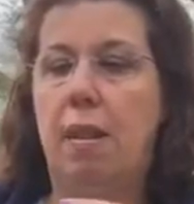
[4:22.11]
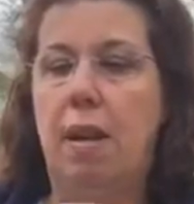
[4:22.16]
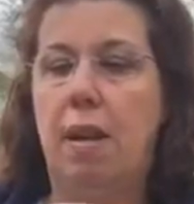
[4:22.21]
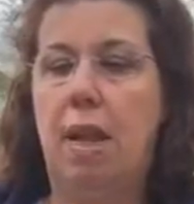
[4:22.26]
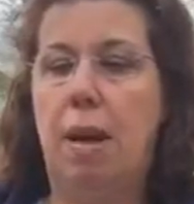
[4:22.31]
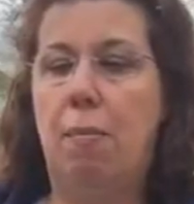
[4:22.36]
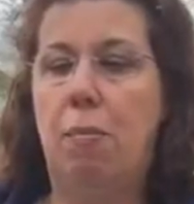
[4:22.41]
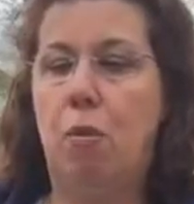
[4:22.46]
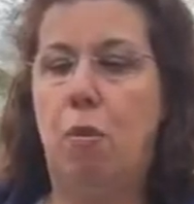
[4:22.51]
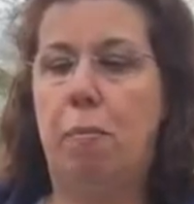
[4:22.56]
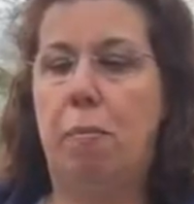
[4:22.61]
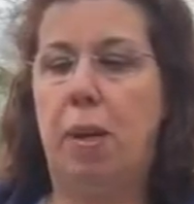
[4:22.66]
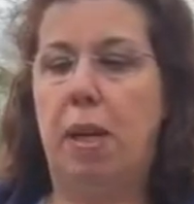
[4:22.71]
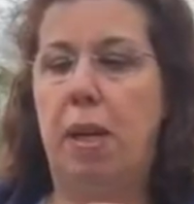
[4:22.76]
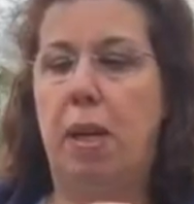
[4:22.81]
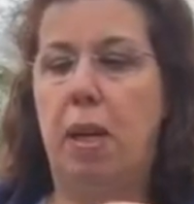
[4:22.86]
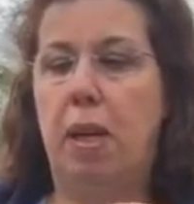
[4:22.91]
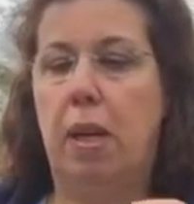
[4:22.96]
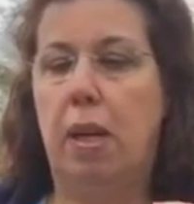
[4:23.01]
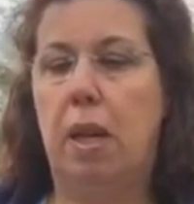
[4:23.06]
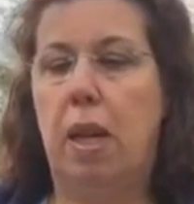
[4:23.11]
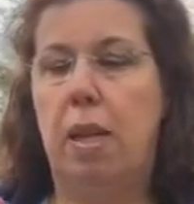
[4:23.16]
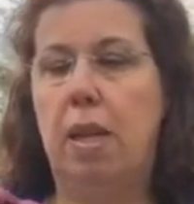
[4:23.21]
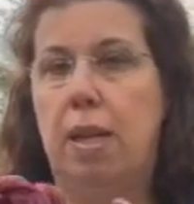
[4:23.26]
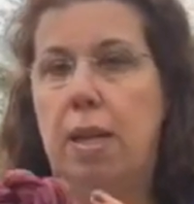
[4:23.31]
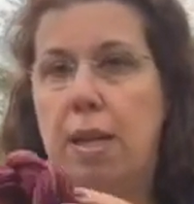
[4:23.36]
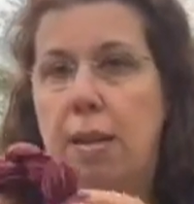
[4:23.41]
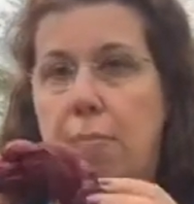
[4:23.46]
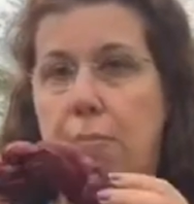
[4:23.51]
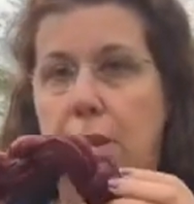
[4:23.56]
a lot more pink and a lot
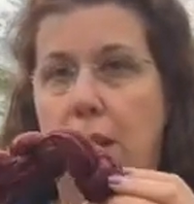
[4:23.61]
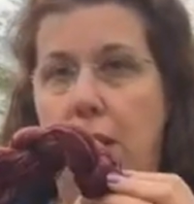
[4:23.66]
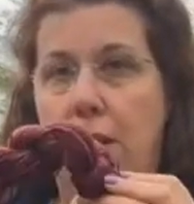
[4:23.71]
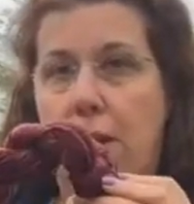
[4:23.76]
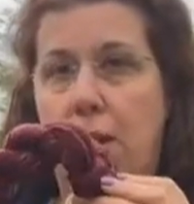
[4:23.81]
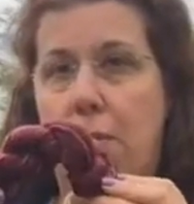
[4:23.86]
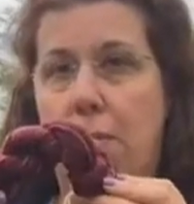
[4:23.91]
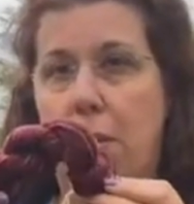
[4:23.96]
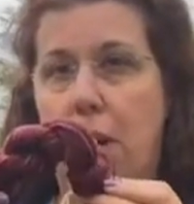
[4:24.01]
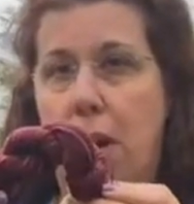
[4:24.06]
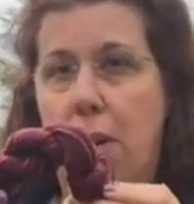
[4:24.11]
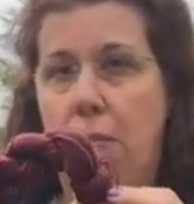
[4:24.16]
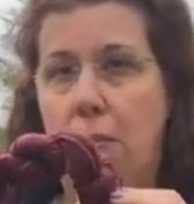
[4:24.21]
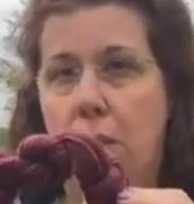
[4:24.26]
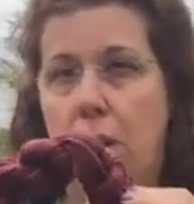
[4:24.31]
less brown than mine